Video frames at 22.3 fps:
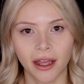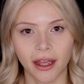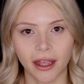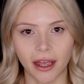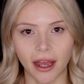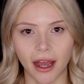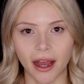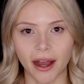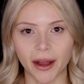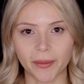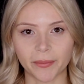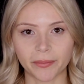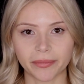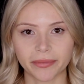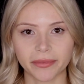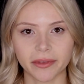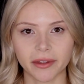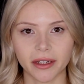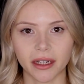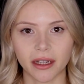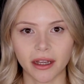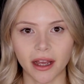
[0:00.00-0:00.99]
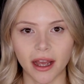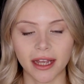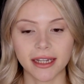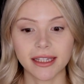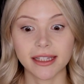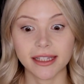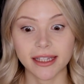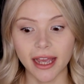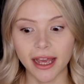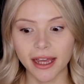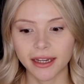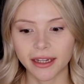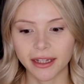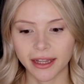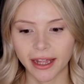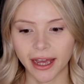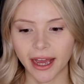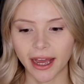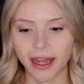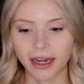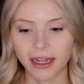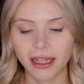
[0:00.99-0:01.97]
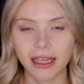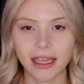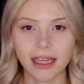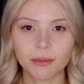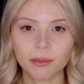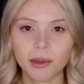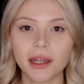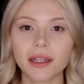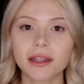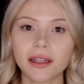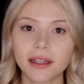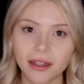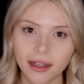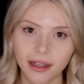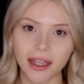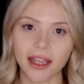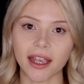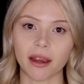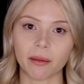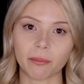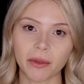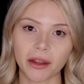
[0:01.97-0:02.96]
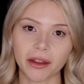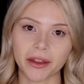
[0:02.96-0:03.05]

I said that he made the claim